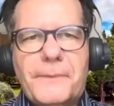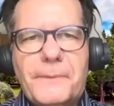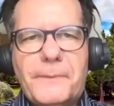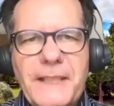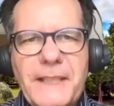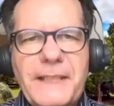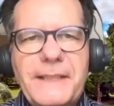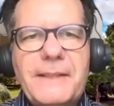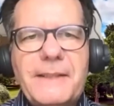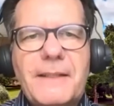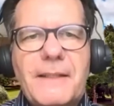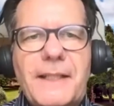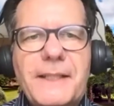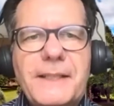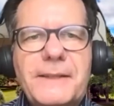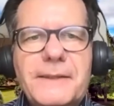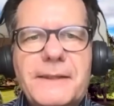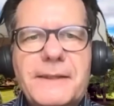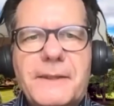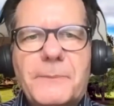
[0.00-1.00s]
really
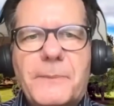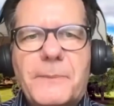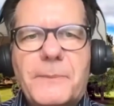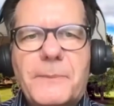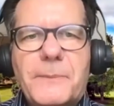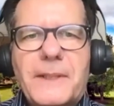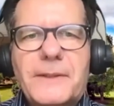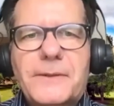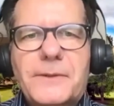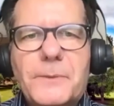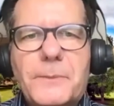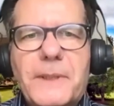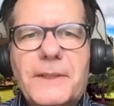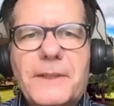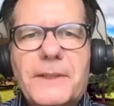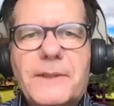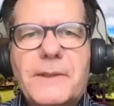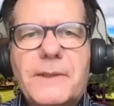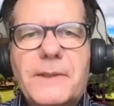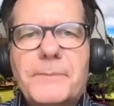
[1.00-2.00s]
delighted and to
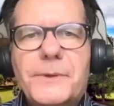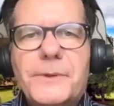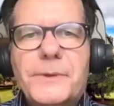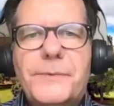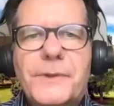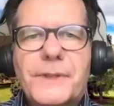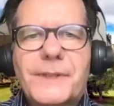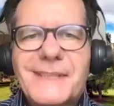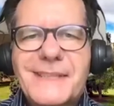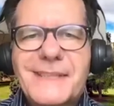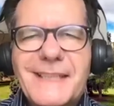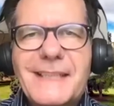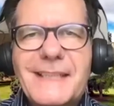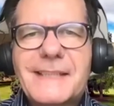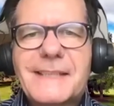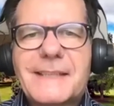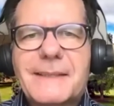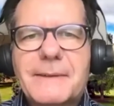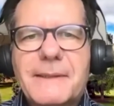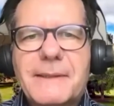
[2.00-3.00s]
welcome you for the
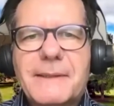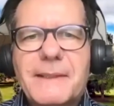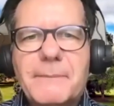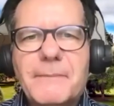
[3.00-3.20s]
sixth,